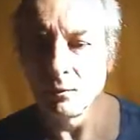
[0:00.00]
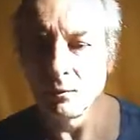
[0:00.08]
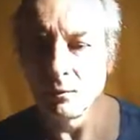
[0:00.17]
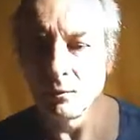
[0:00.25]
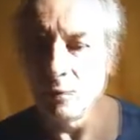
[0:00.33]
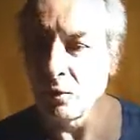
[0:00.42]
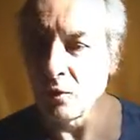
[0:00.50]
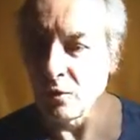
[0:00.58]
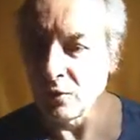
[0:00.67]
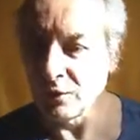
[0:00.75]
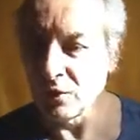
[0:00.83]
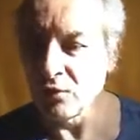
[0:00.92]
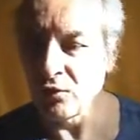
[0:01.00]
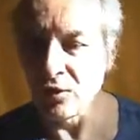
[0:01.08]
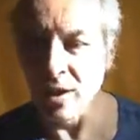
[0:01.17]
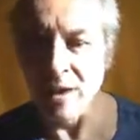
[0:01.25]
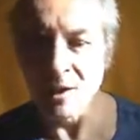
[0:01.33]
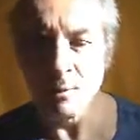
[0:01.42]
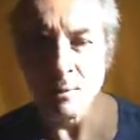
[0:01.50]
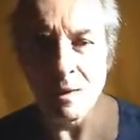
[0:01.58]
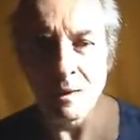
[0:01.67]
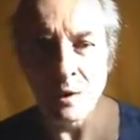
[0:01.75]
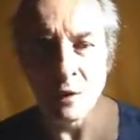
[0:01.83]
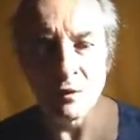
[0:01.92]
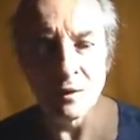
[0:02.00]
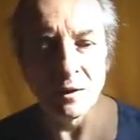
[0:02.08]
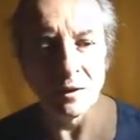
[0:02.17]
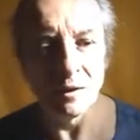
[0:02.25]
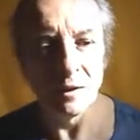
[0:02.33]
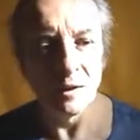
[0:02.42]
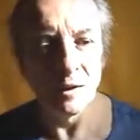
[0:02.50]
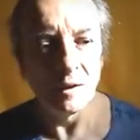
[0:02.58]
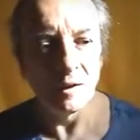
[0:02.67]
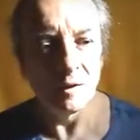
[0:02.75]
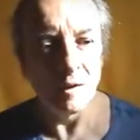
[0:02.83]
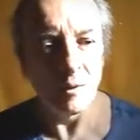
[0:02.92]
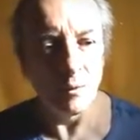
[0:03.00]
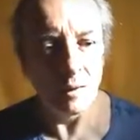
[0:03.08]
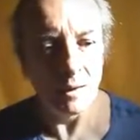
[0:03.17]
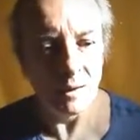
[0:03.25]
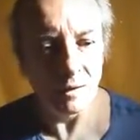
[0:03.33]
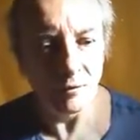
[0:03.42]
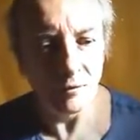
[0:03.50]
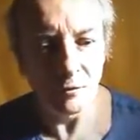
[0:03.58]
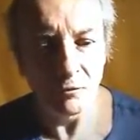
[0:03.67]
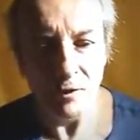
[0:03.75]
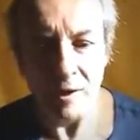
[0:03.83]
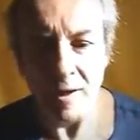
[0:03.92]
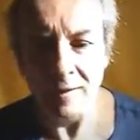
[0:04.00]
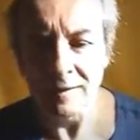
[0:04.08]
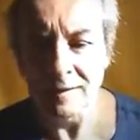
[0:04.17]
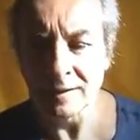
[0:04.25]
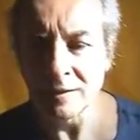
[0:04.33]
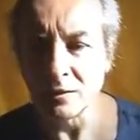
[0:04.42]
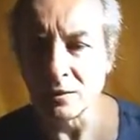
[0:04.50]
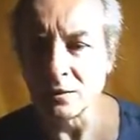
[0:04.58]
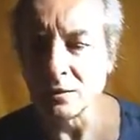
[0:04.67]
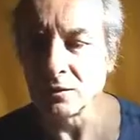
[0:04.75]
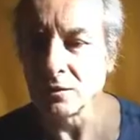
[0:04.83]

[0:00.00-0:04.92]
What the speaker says: We've all got the different aspects of it that we give reality to.